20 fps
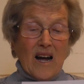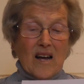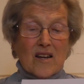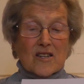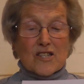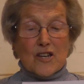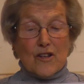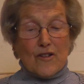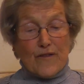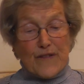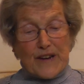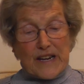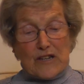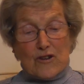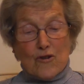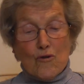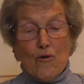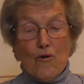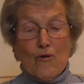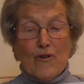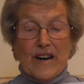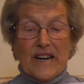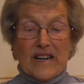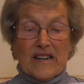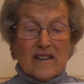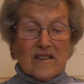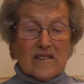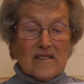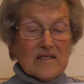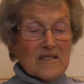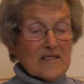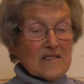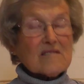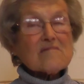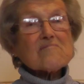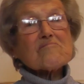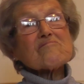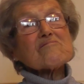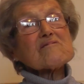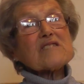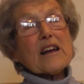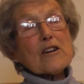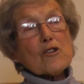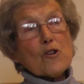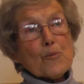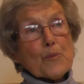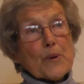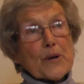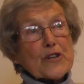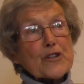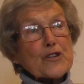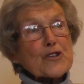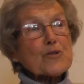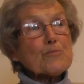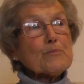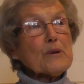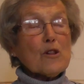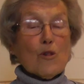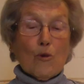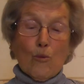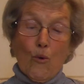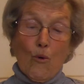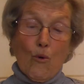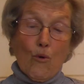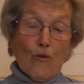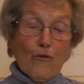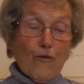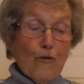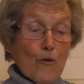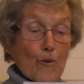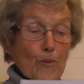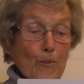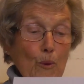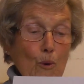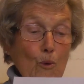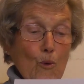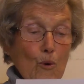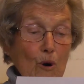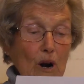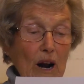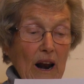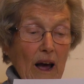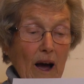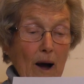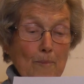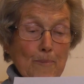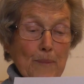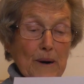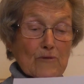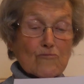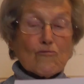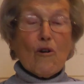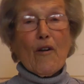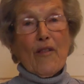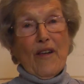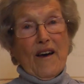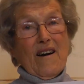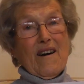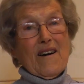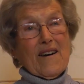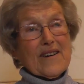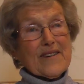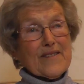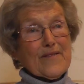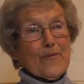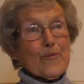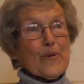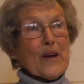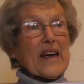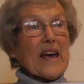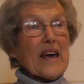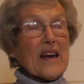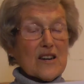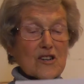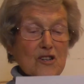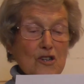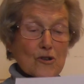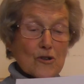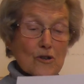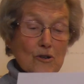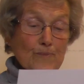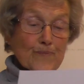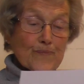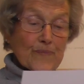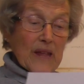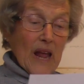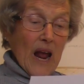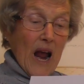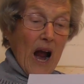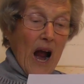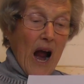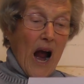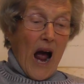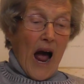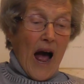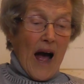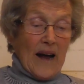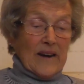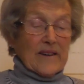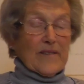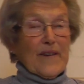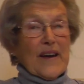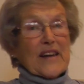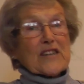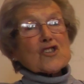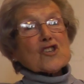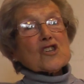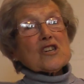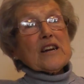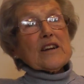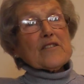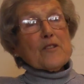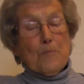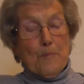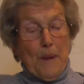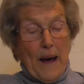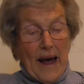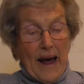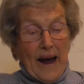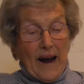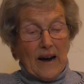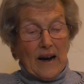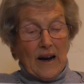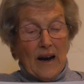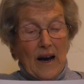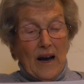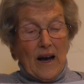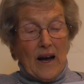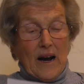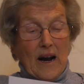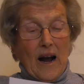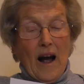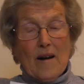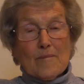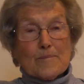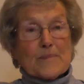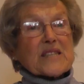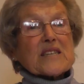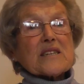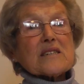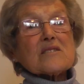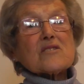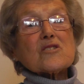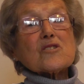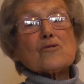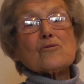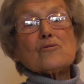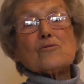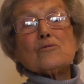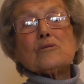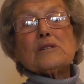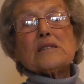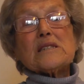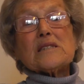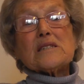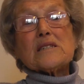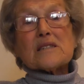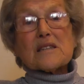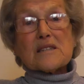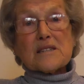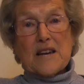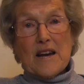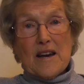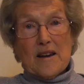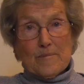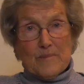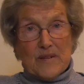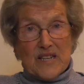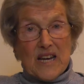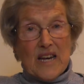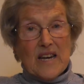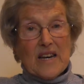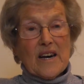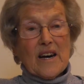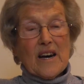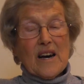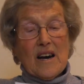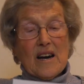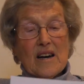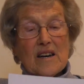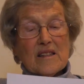So the Victorian settlements, Millwall Football Club, Rotherhithe we get to, and eventually the Peck comes into the Thames here,